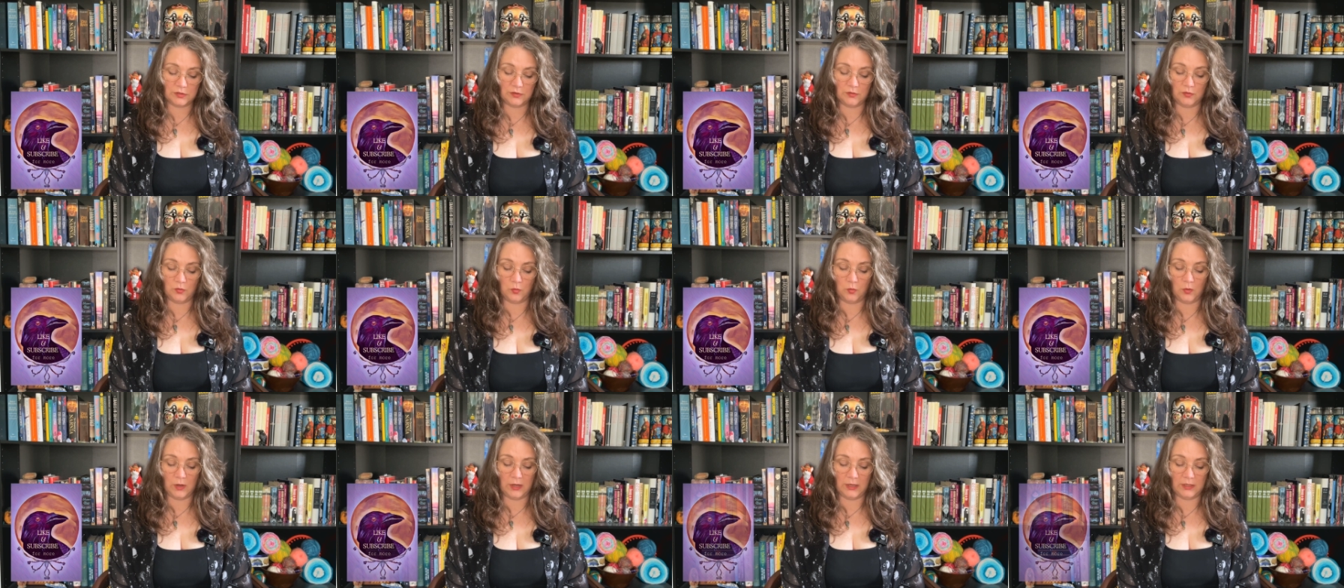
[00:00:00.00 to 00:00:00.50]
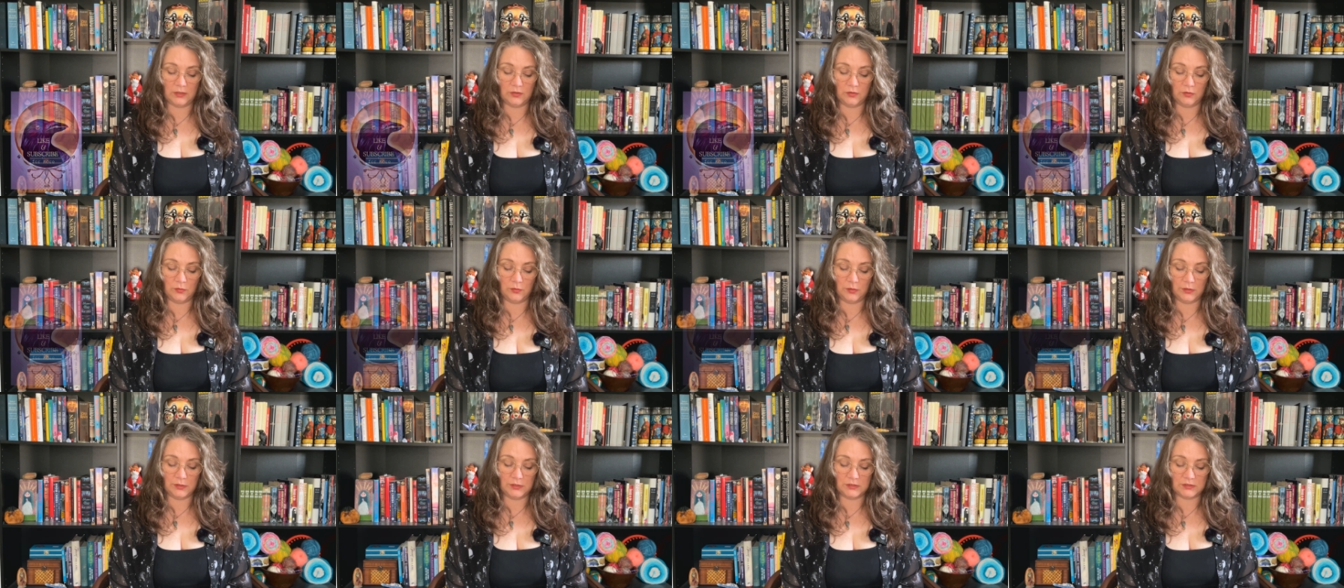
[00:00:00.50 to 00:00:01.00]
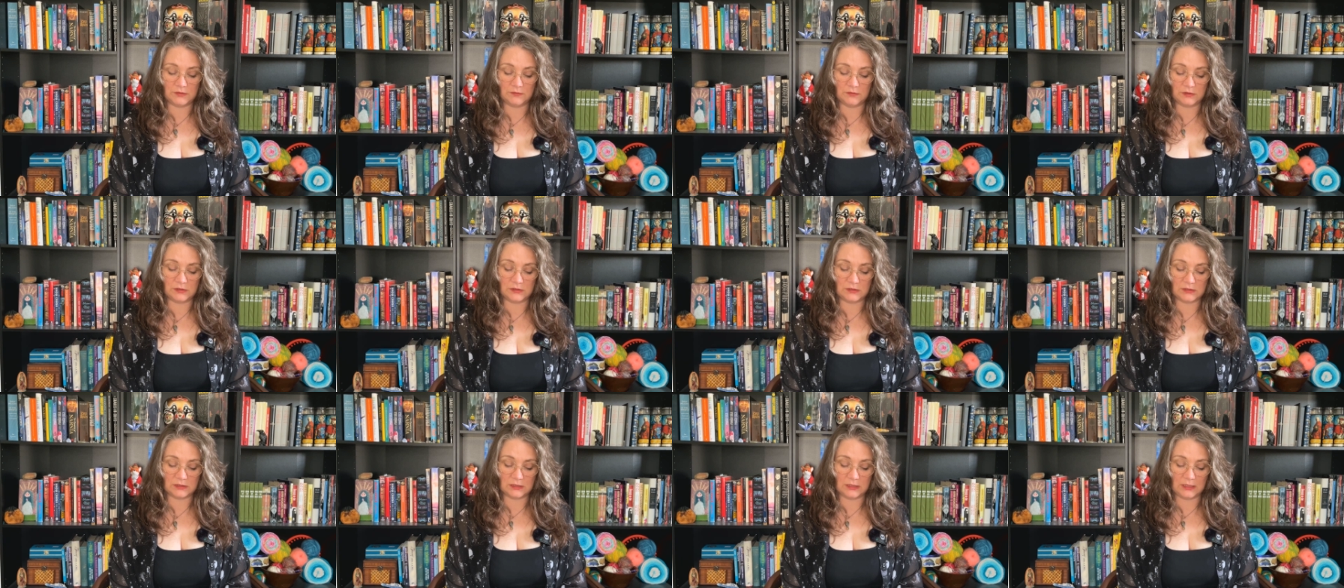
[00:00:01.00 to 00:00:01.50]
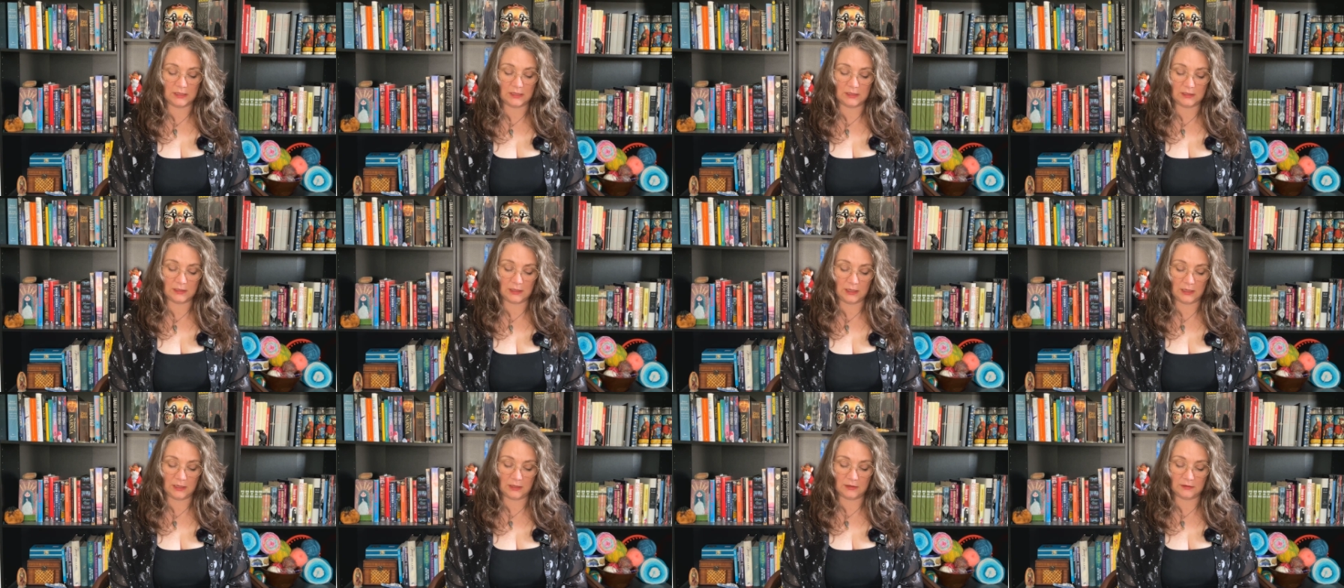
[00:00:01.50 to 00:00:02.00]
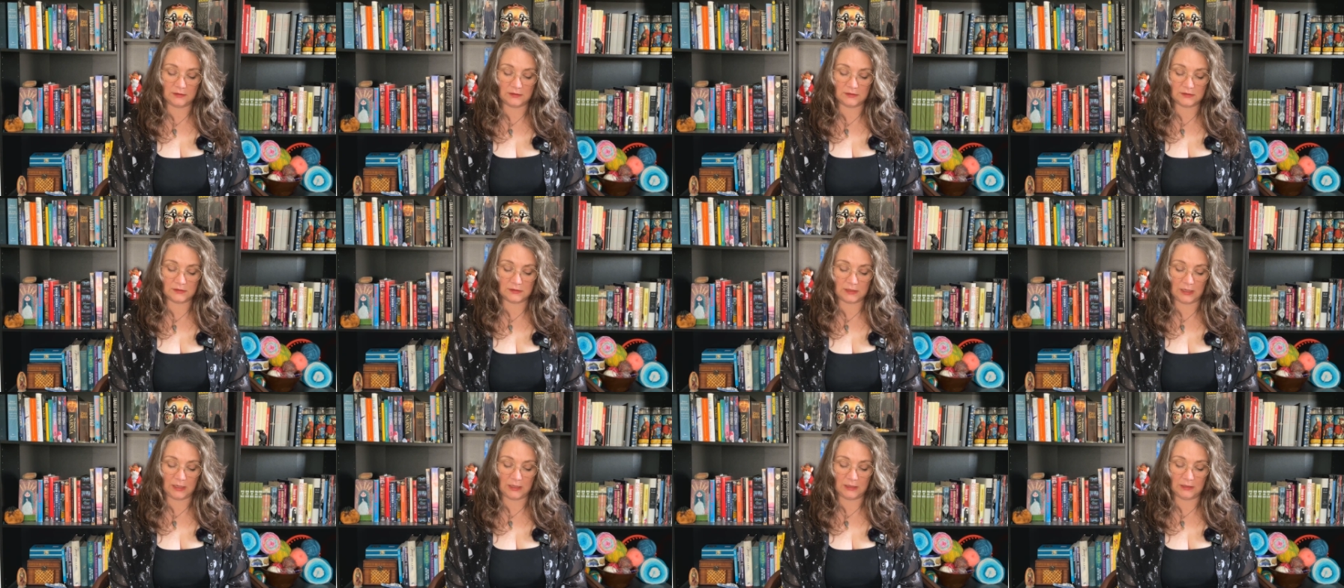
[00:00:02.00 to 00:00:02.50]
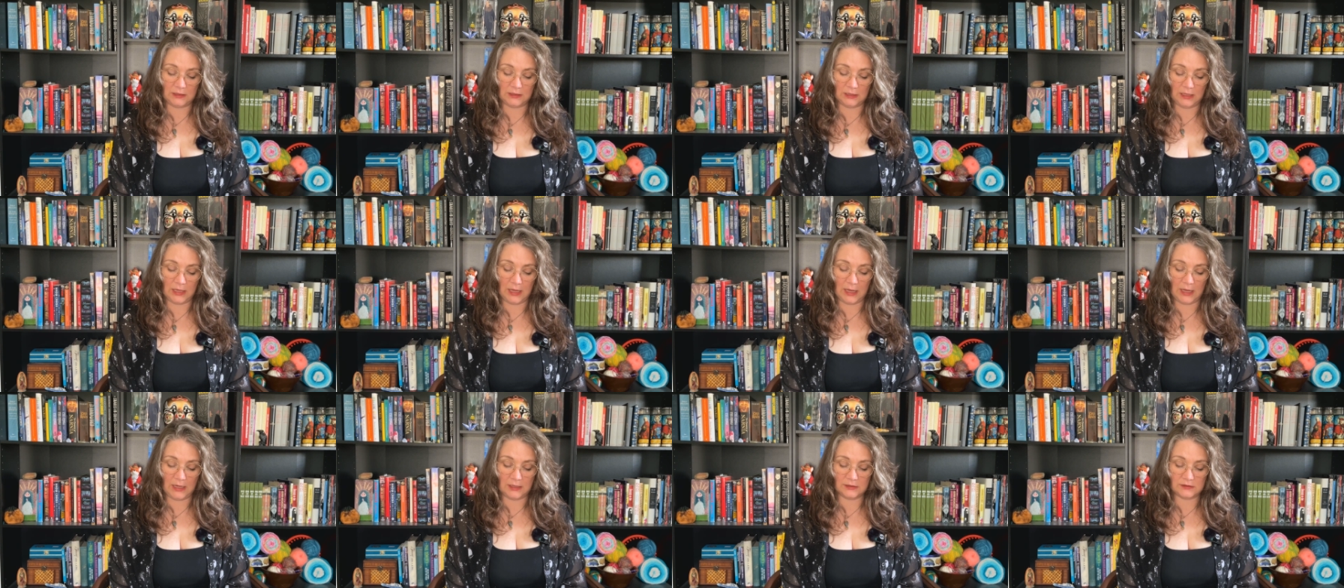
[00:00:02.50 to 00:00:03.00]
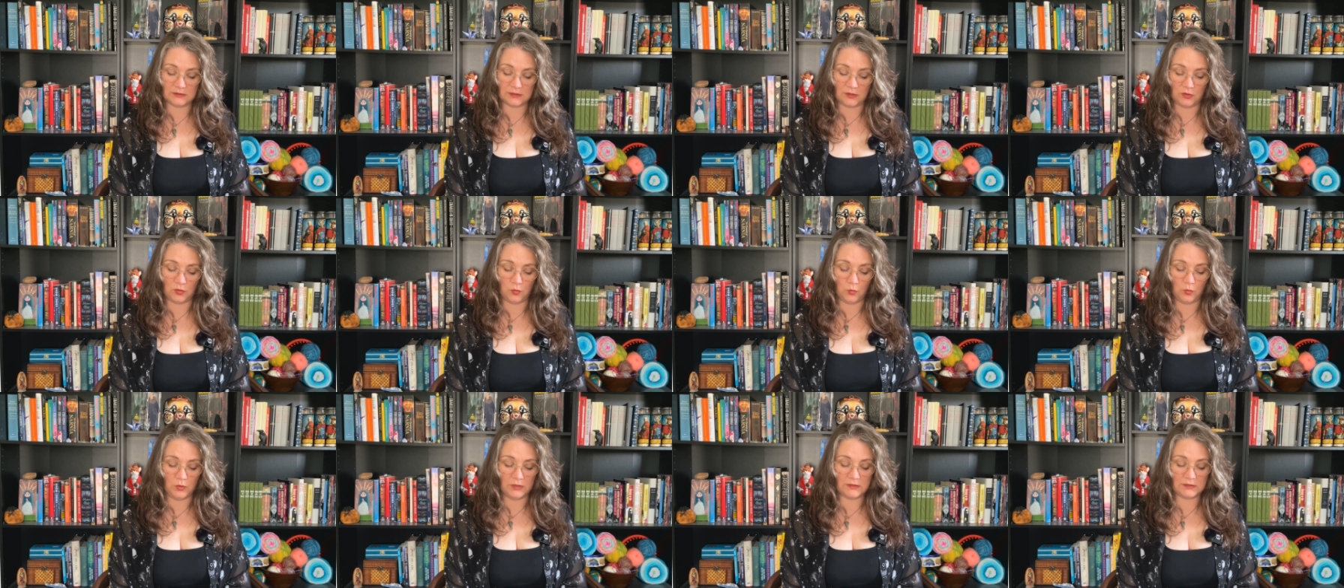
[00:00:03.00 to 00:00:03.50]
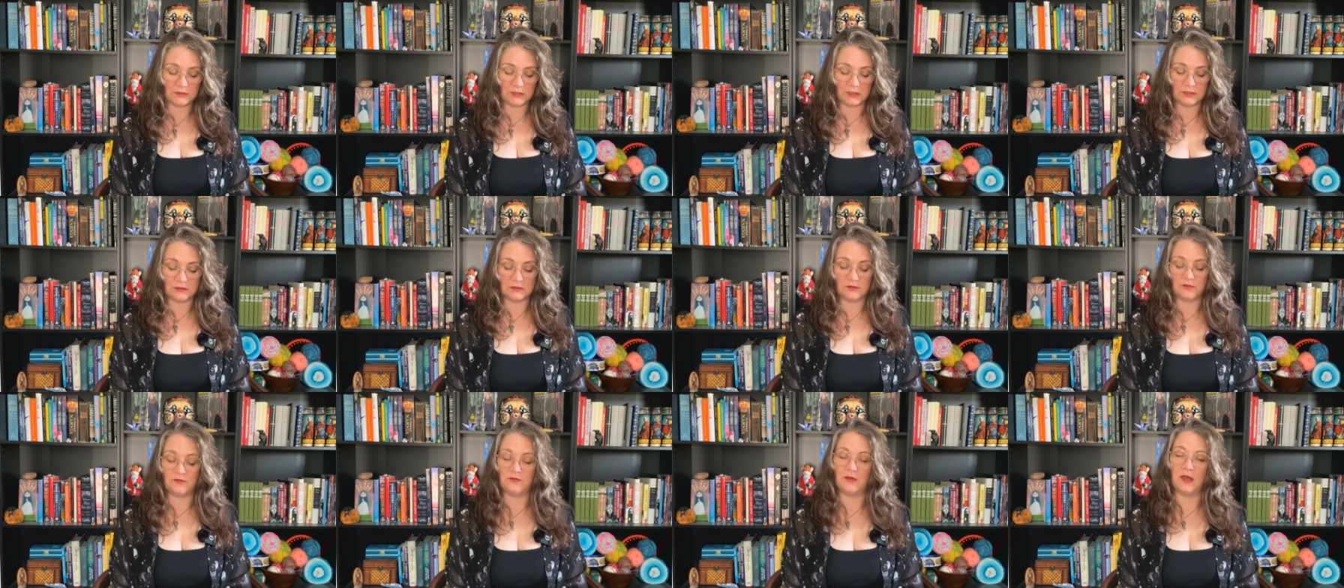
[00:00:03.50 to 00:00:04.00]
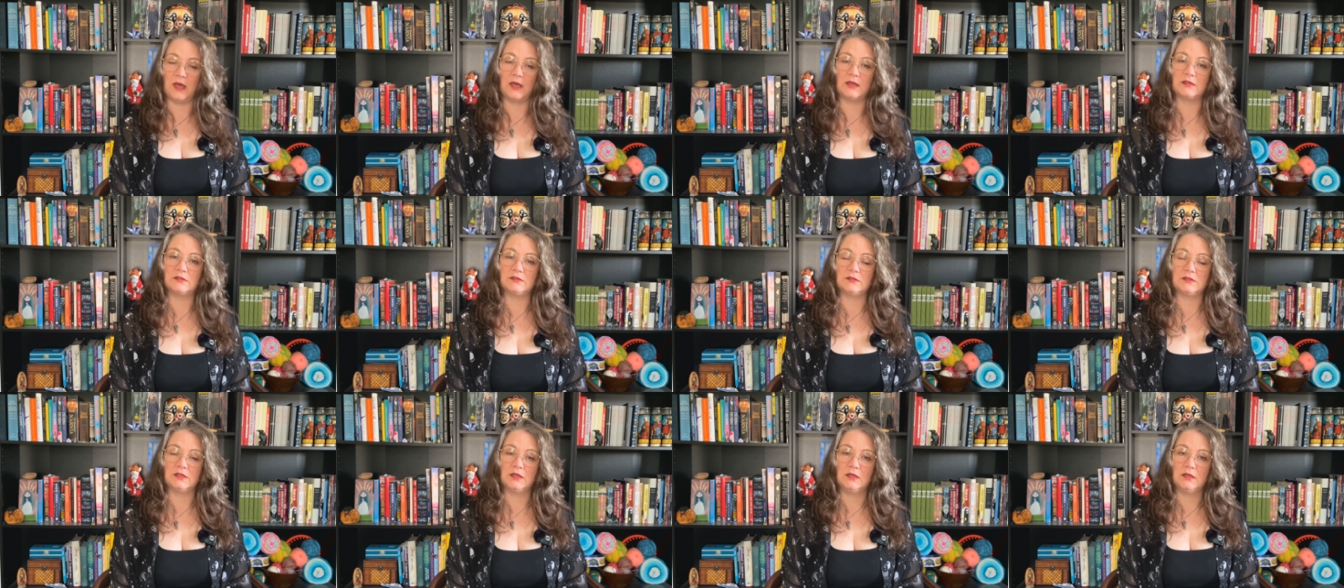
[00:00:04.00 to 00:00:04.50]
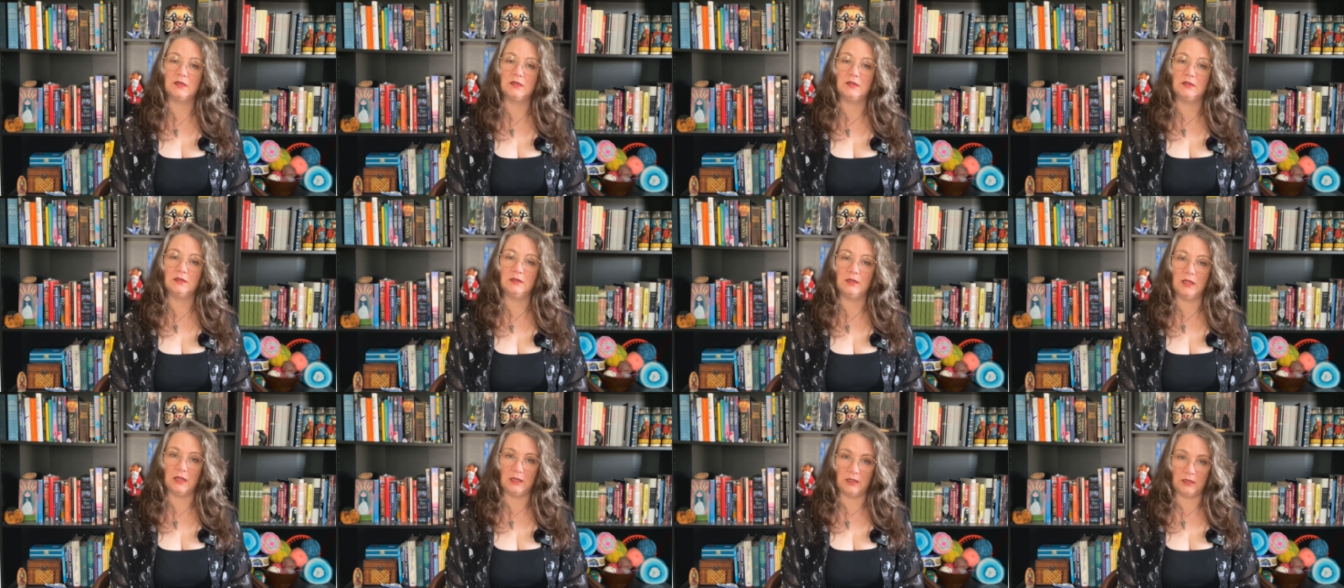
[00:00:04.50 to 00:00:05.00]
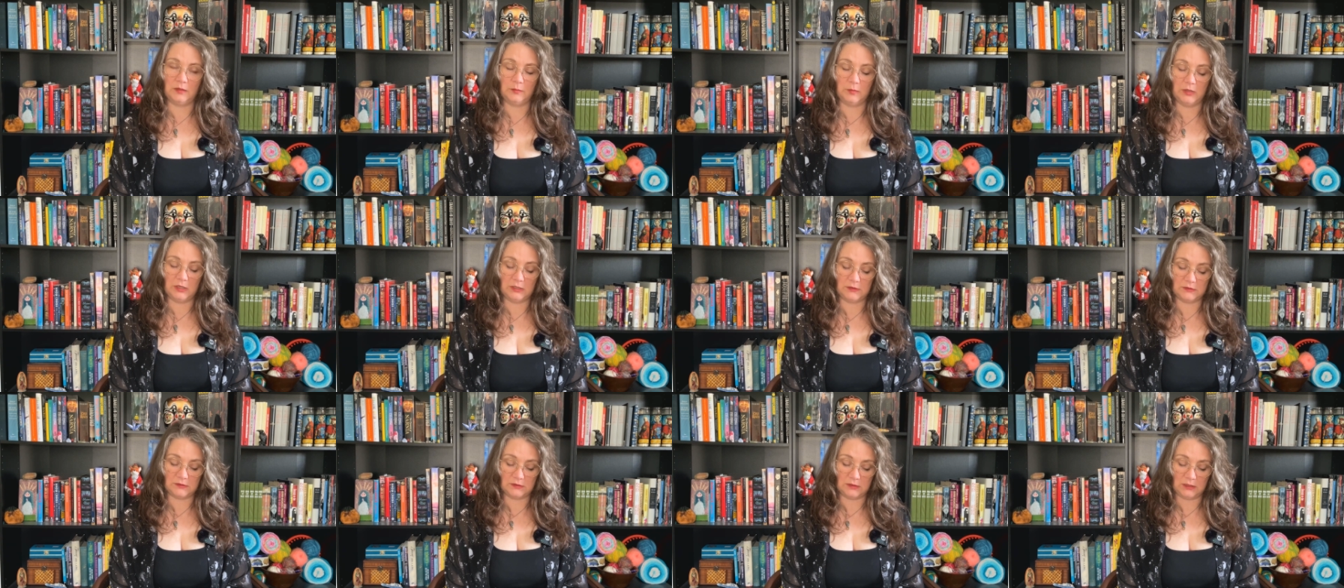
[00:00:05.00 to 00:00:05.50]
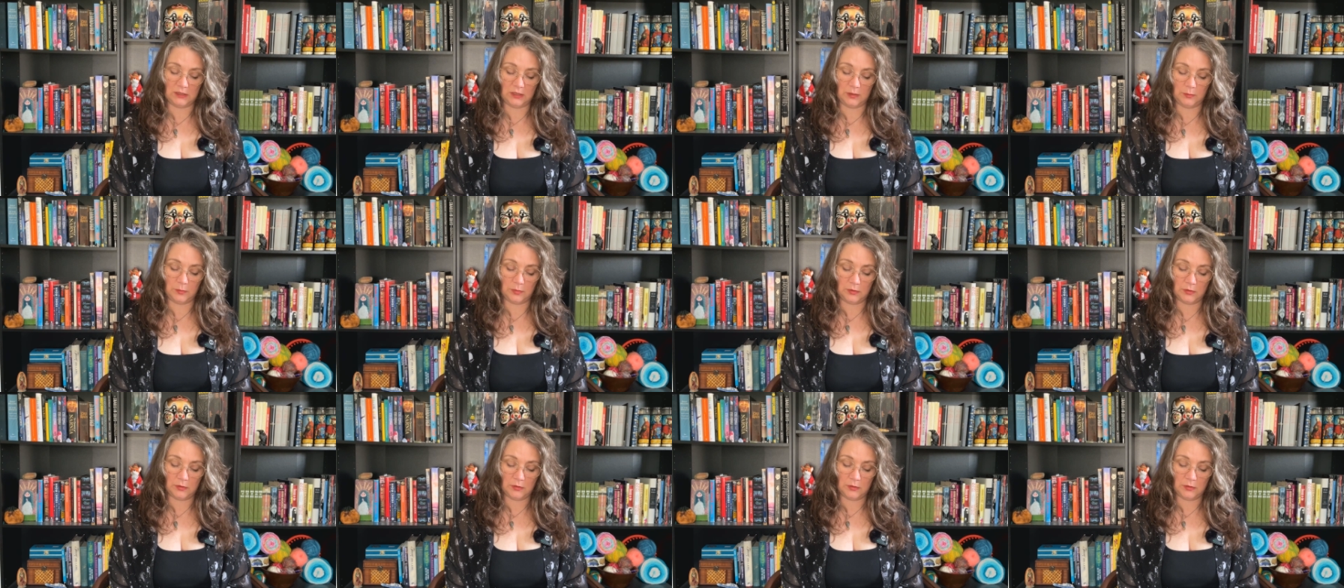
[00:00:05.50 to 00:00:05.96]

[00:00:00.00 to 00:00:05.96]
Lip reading: the white noise, the sleet hitting the stained glass, and the whiskey's effects lulling me to sleep.